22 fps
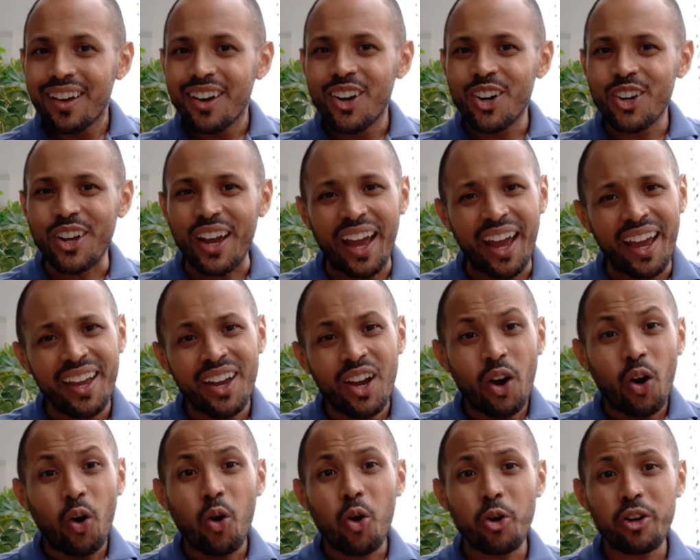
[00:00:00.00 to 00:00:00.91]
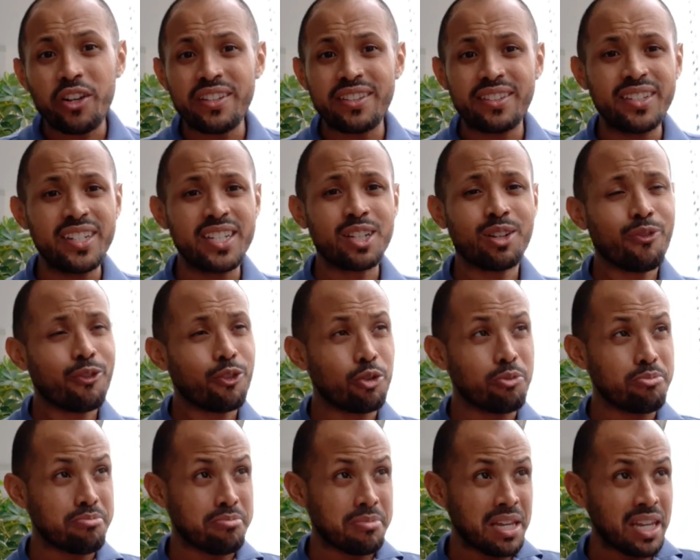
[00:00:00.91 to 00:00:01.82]
Okay, or is this for
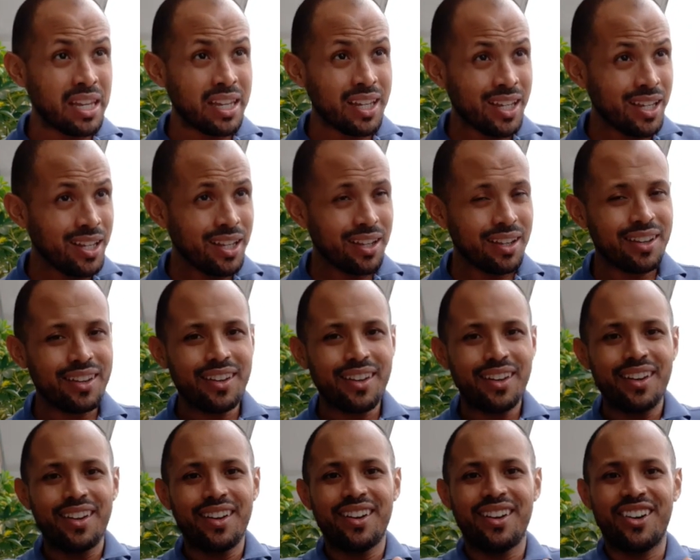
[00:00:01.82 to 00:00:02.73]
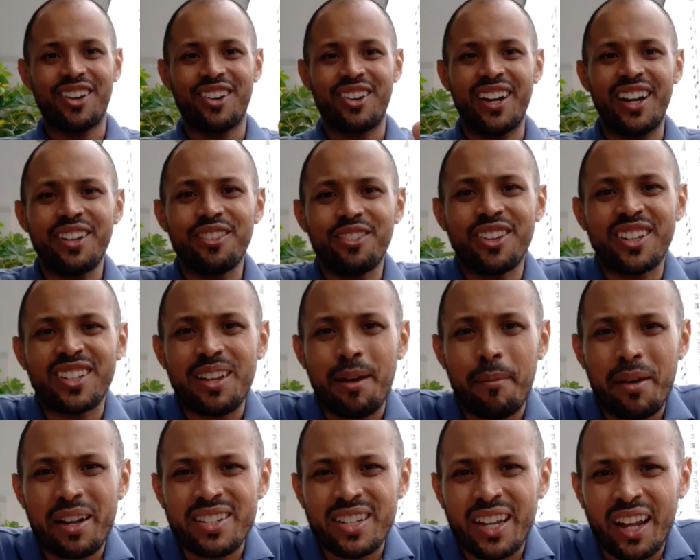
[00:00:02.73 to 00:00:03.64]
me? All right, does that
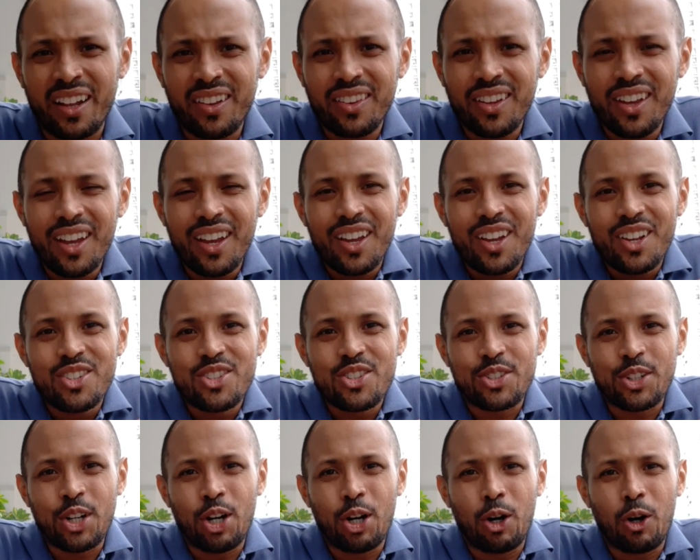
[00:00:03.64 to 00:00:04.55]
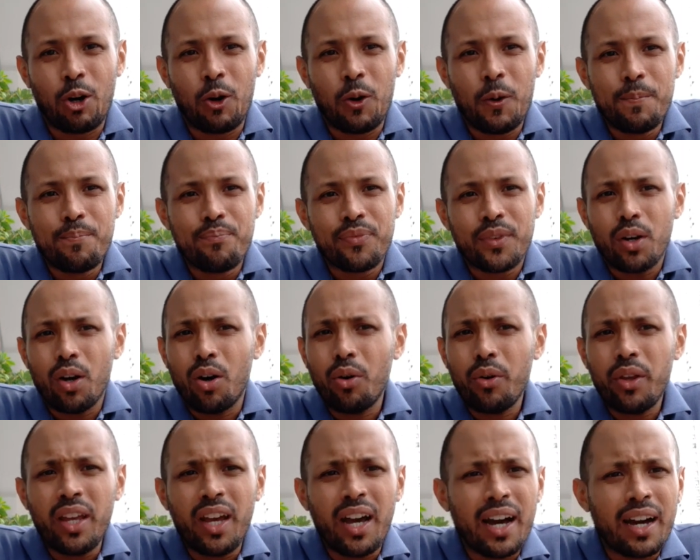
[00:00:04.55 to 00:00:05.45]
make sense? So, oh
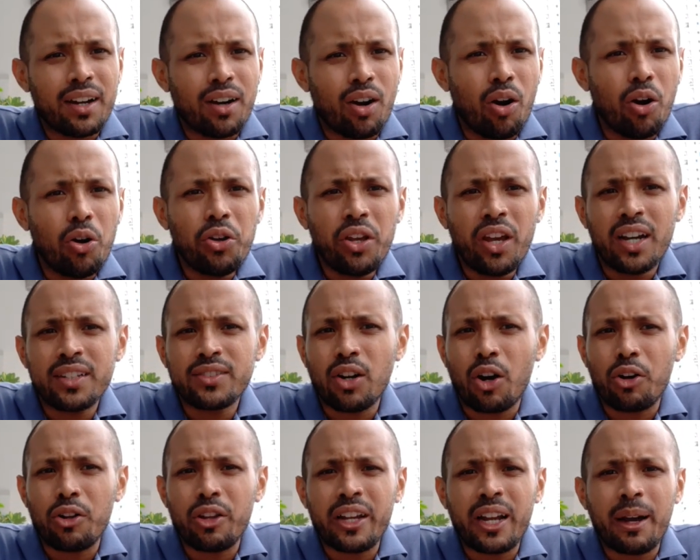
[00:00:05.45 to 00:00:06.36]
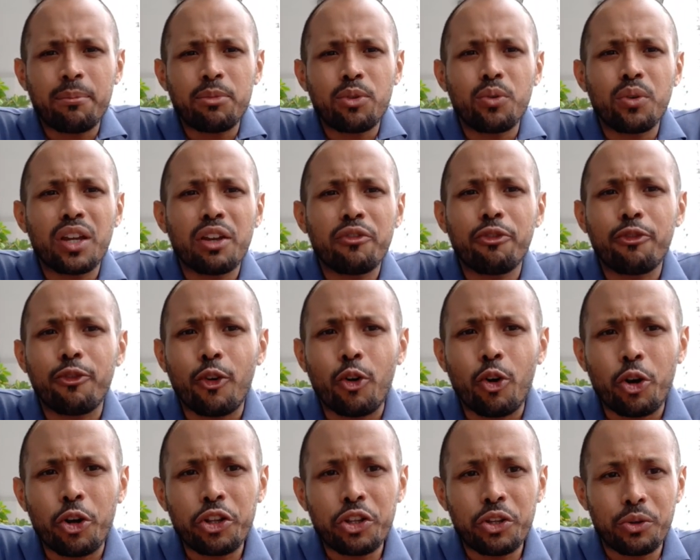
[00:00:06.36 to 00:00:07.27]
yeah, darling, I'm doing it
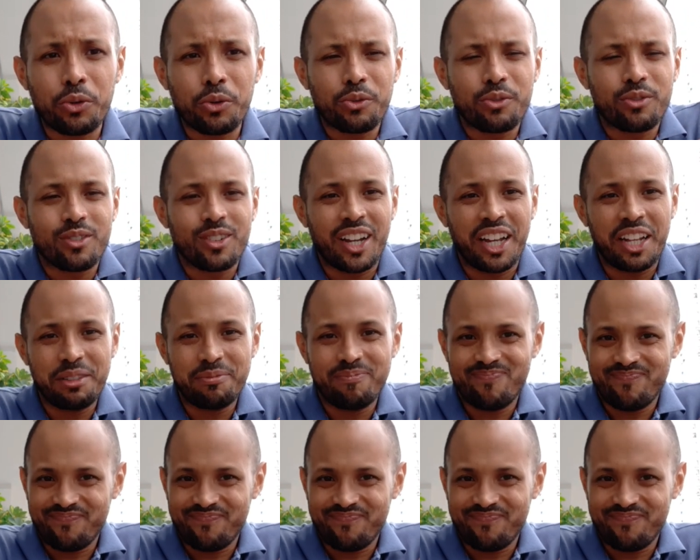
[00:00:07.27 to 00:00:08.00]
for you, right?